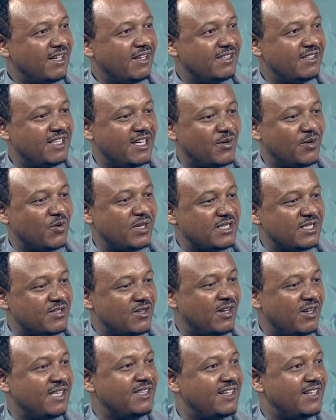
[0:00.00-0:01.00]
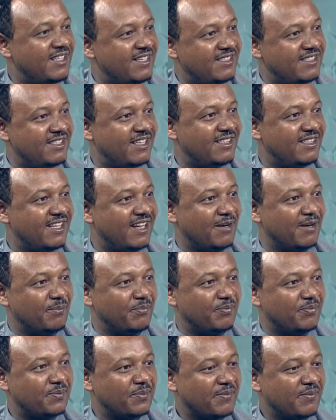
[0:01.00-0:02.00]
There was no internet at that time.
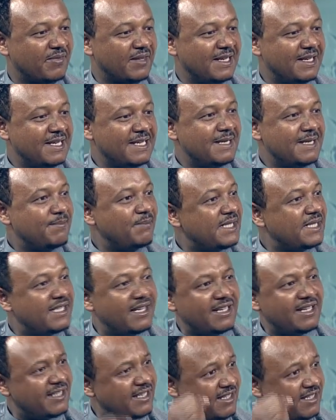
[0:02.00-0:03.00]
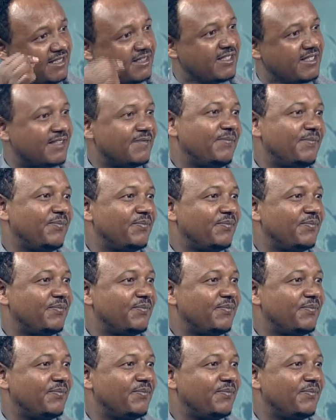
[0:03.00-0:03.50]
But they did it.